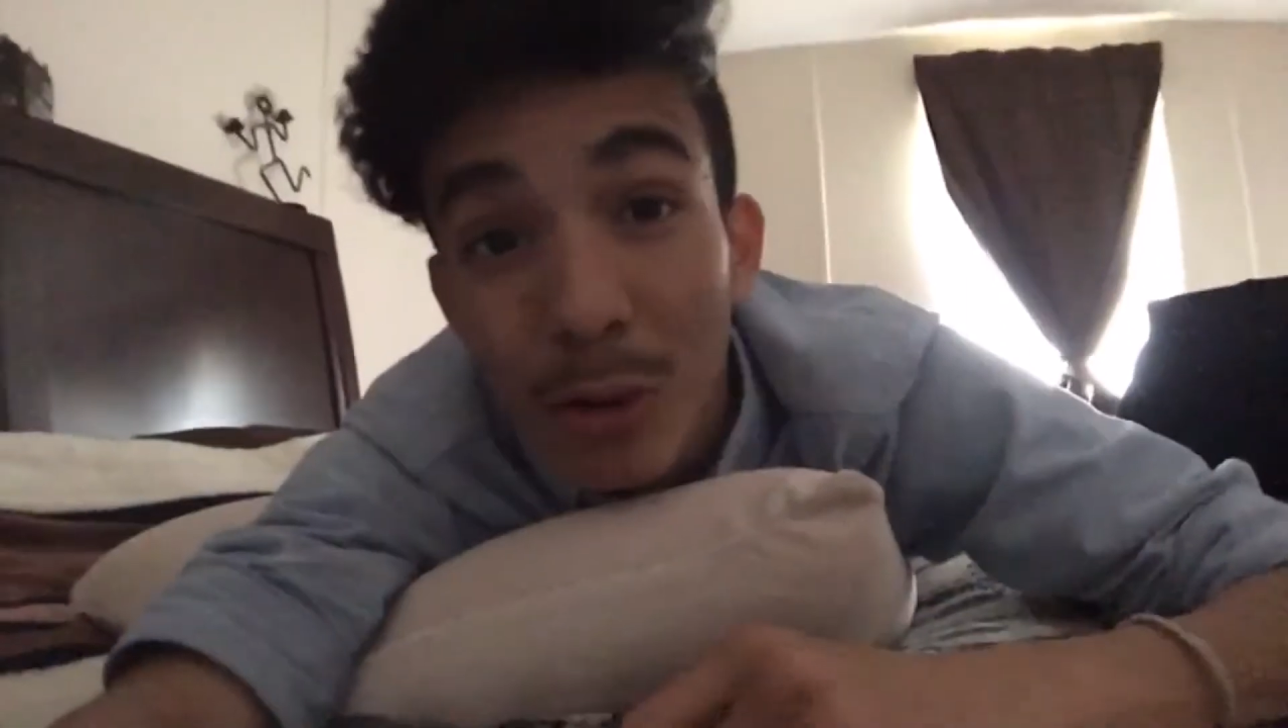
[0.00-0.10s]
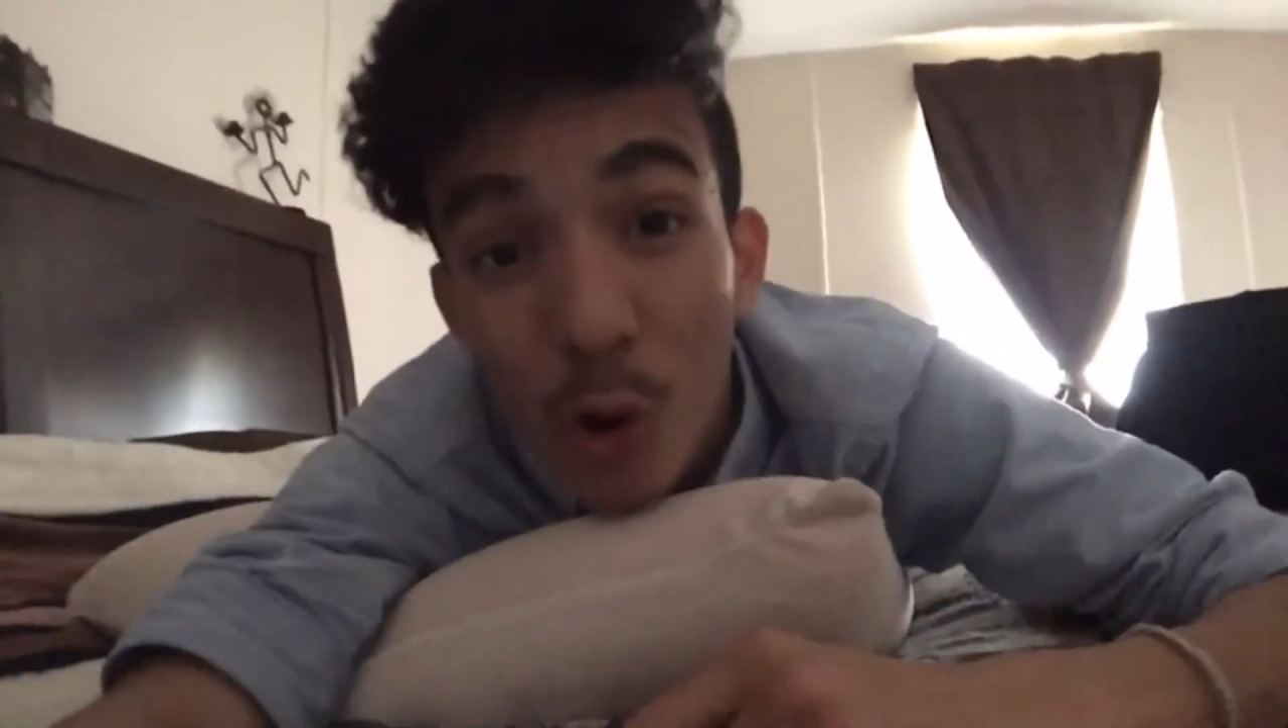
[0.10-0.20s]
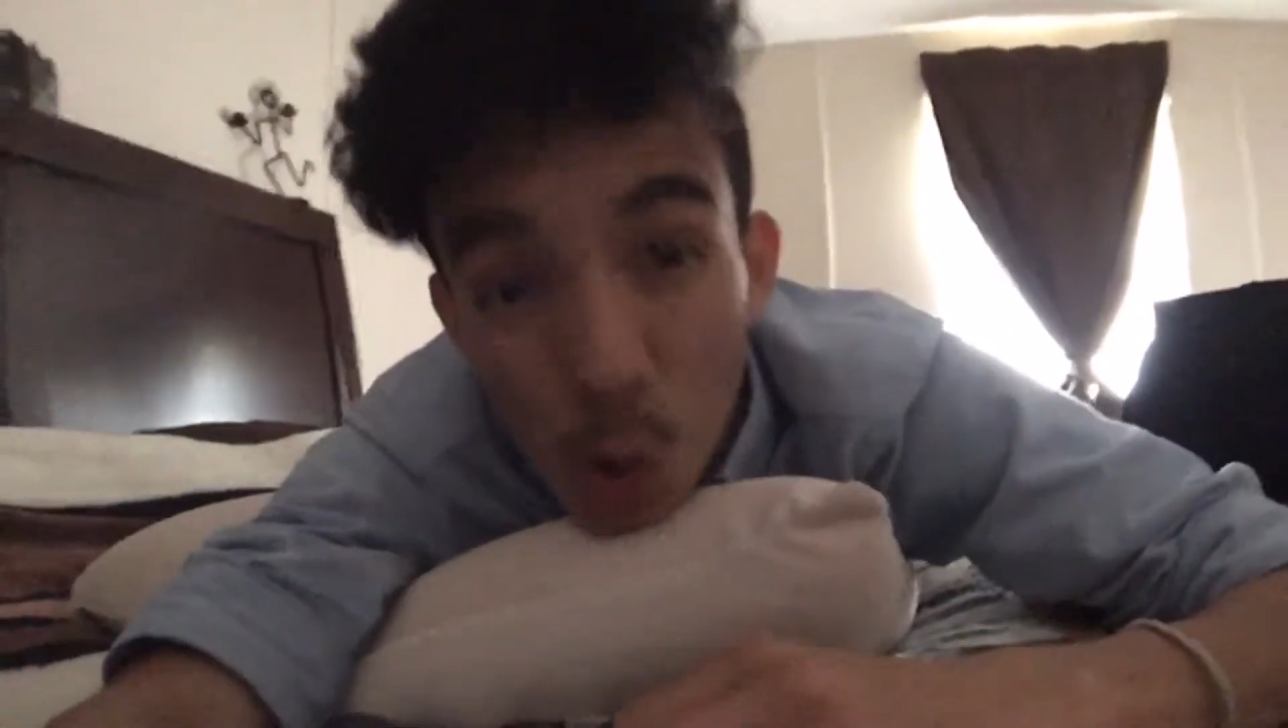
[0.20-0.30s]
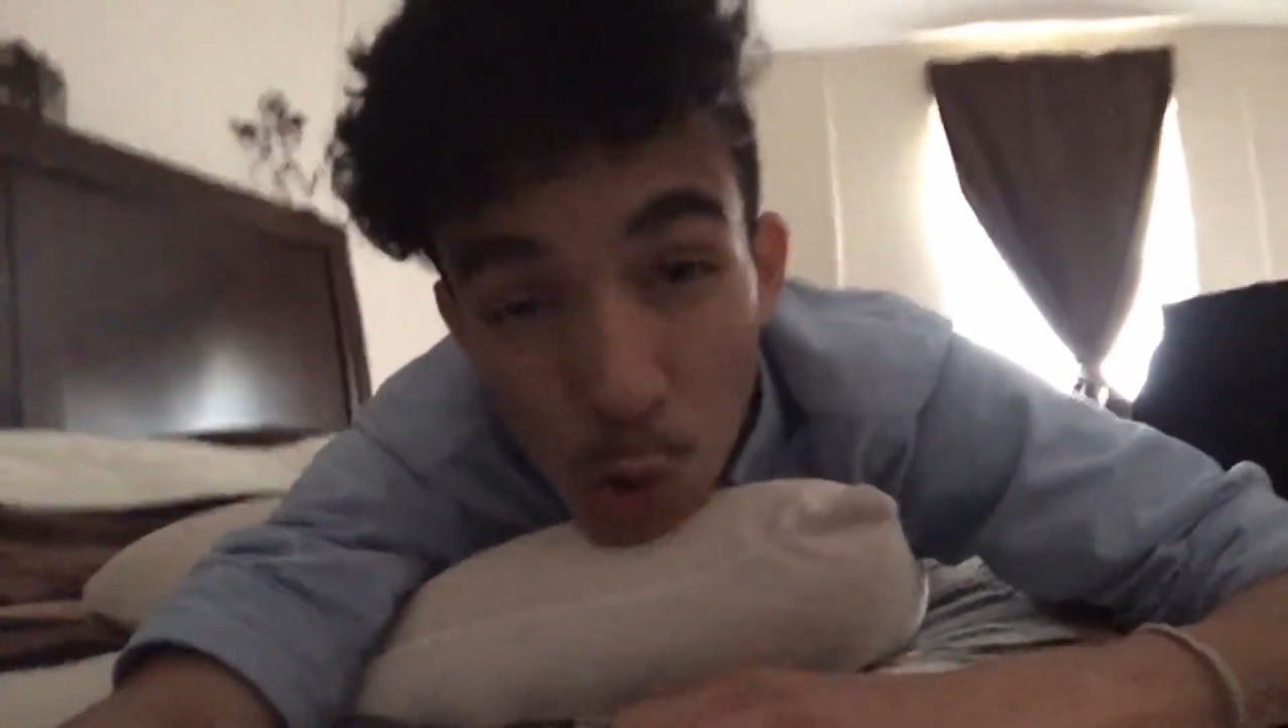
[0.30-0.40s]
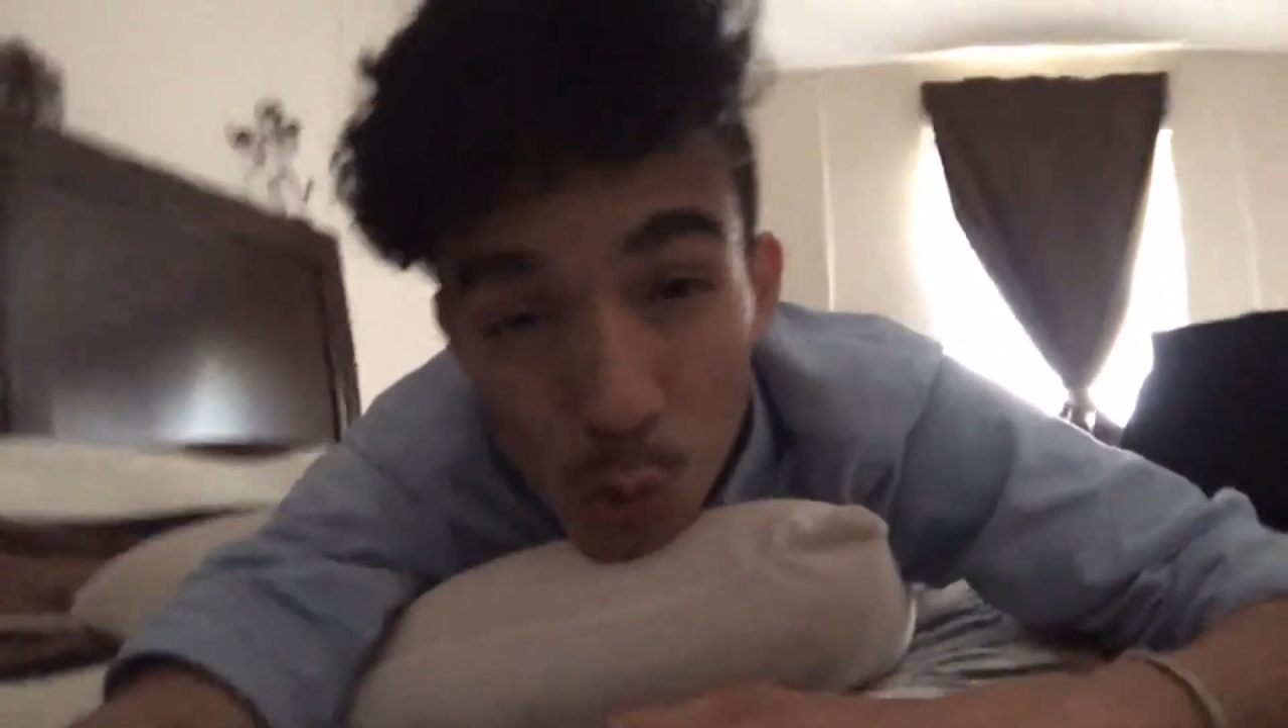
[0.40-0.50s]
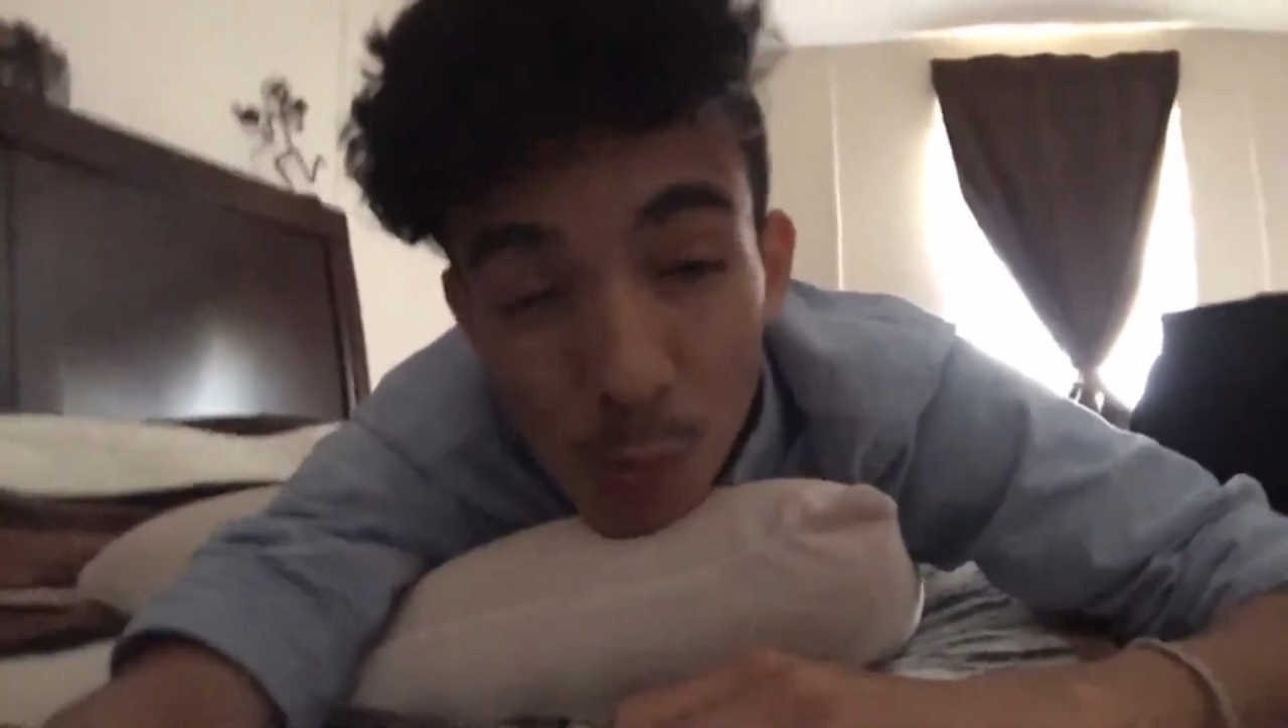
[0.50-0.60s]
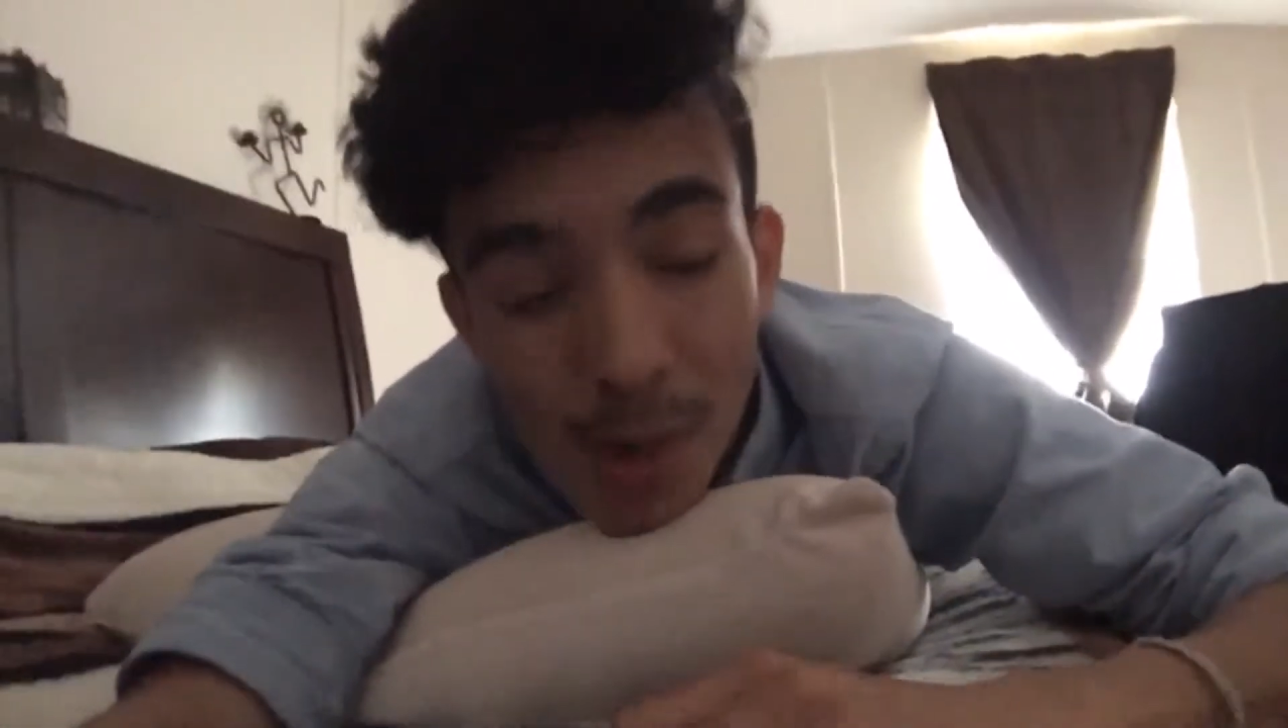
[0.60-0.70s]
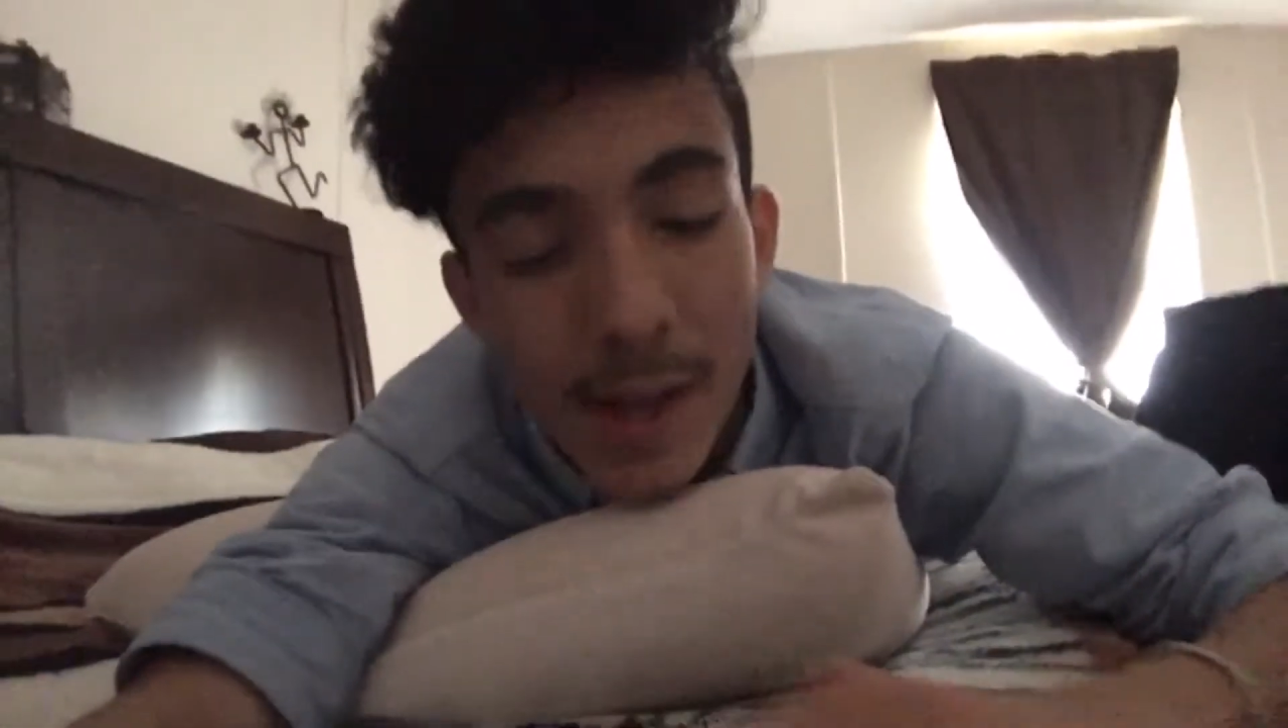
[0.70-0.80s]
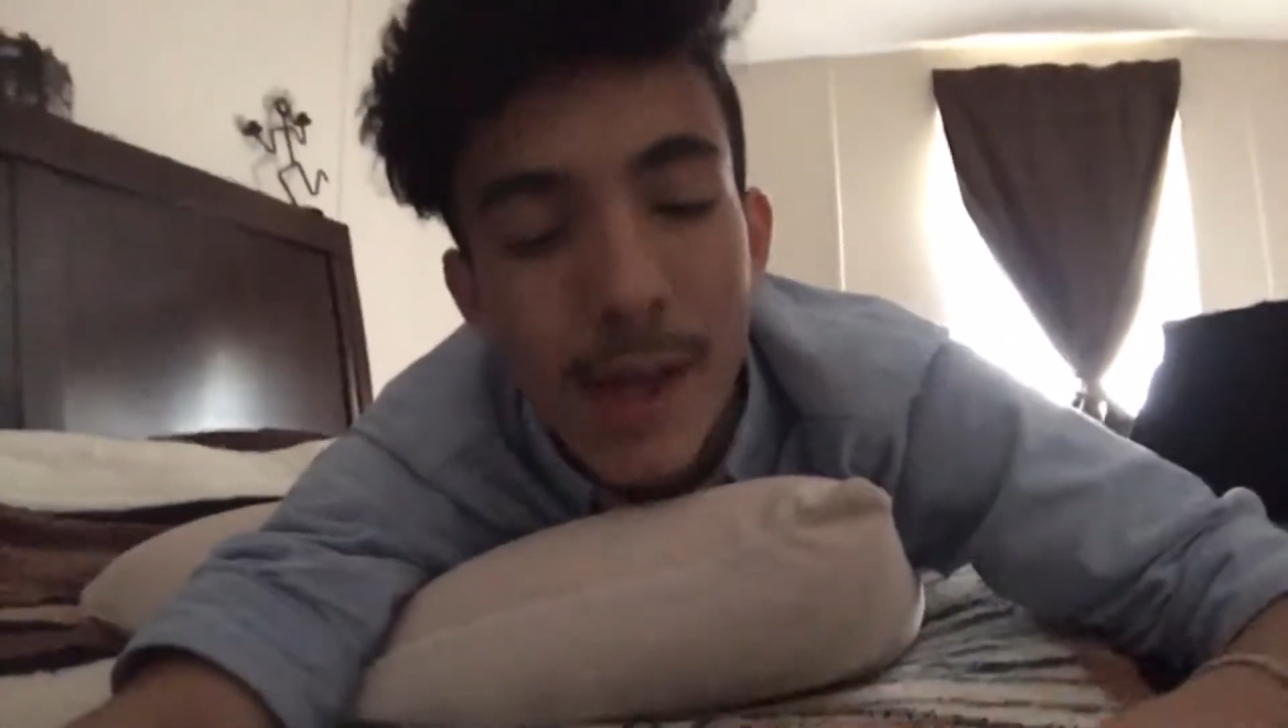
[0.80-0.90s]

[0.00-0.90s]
home.